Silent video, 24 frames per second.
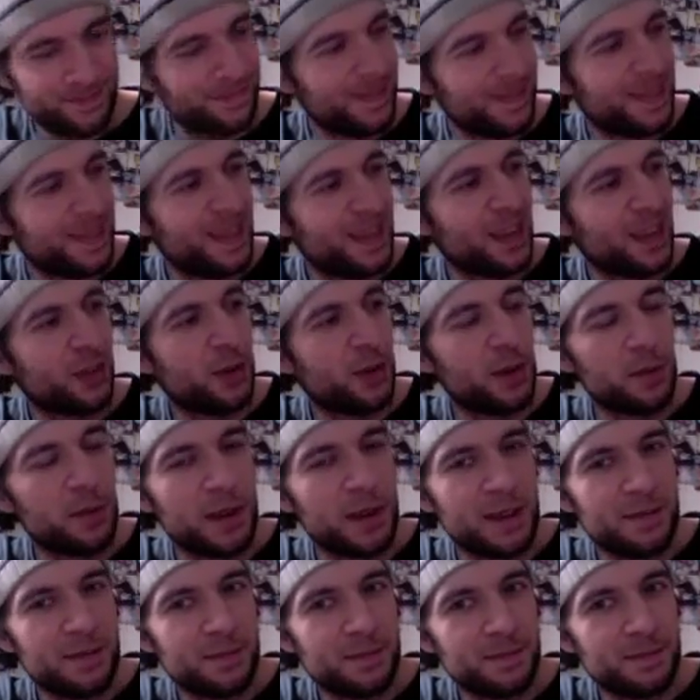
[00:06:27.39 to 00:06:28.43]
Not quite
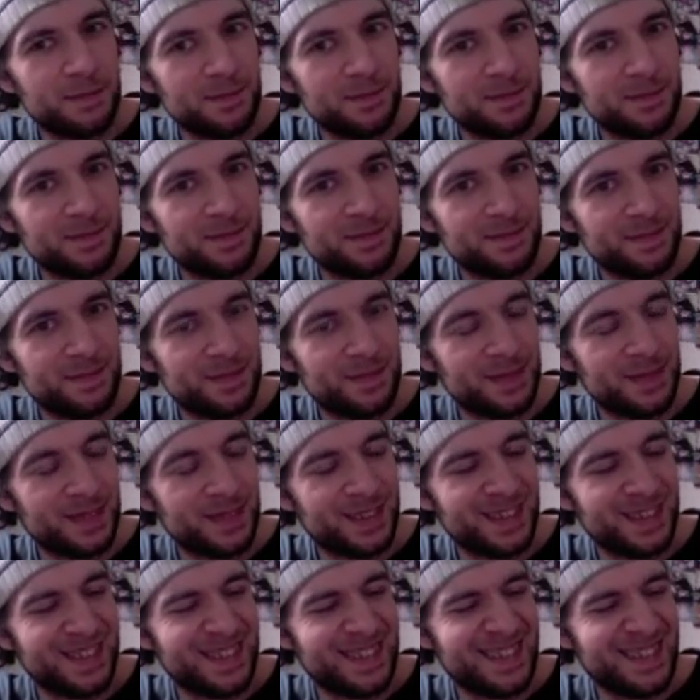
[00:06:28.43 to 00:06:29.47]
right.
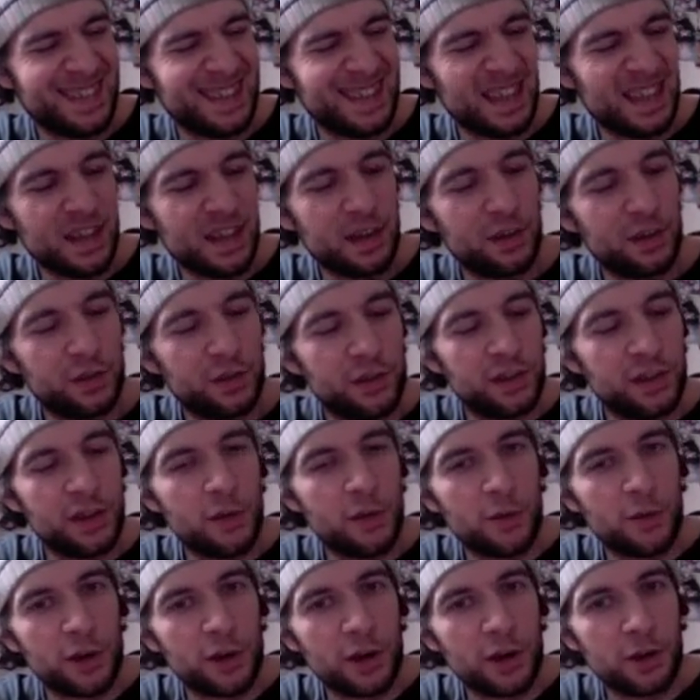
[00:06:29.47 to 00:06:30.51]
Here's a D
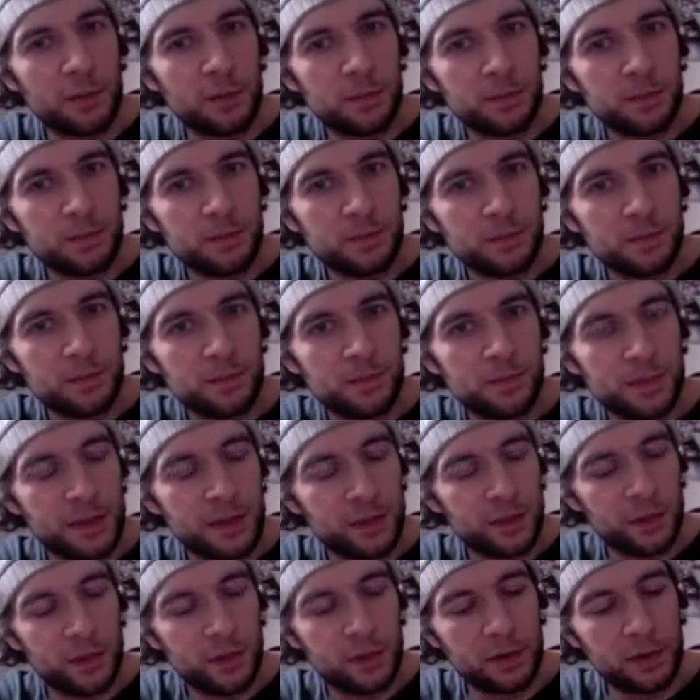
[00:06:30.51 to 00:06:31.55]
over here.
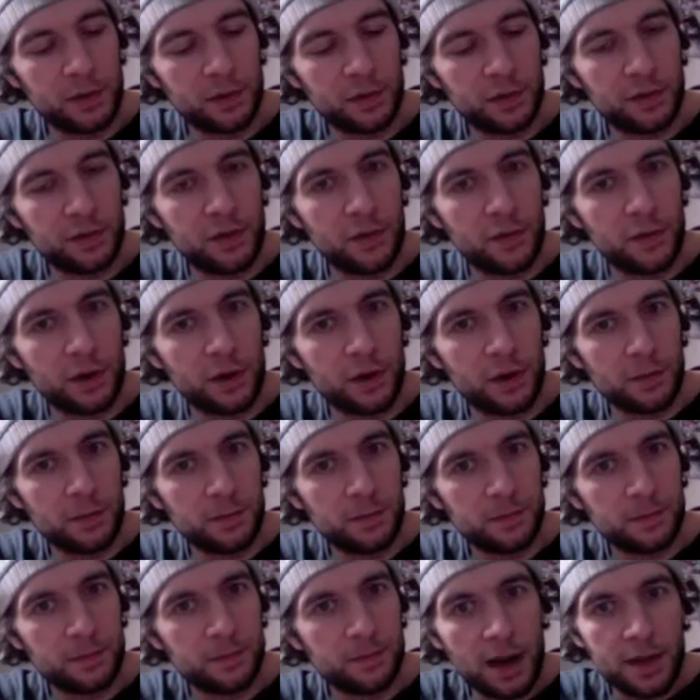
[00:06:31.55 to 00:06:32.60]
That's good. Here's a D over
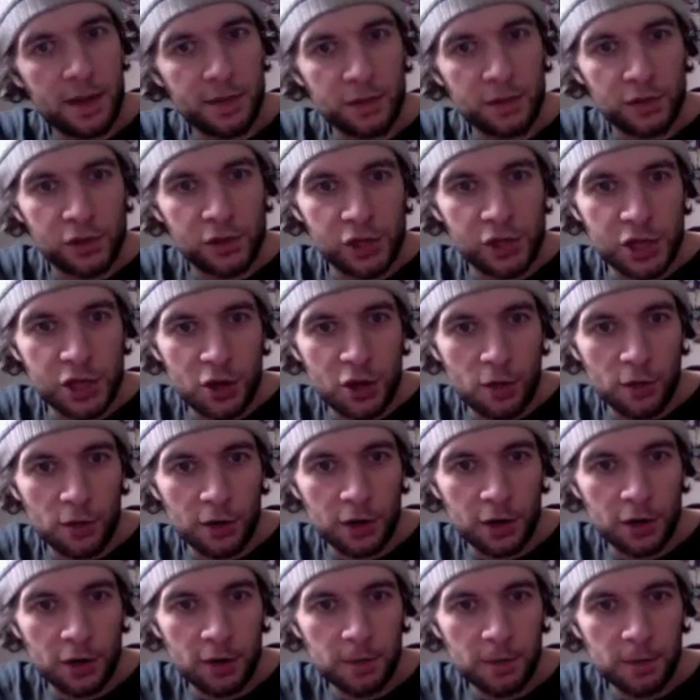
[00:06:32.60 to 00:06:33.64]
here. This G over
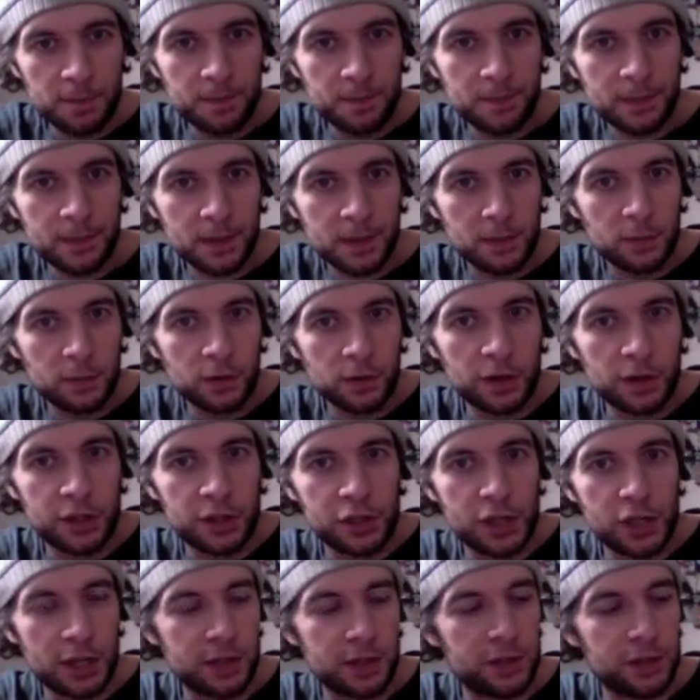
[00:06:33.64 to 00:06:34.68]
here, we're going
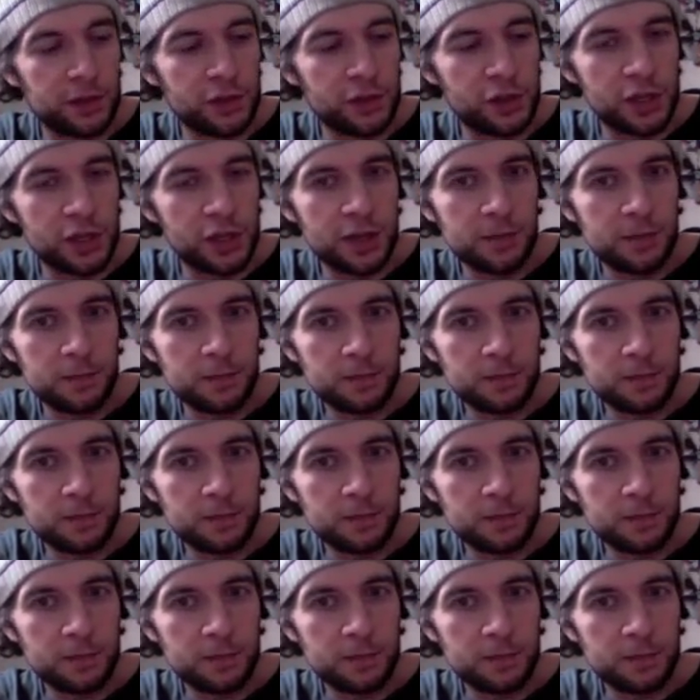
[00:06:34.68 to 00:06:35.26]
to check this G.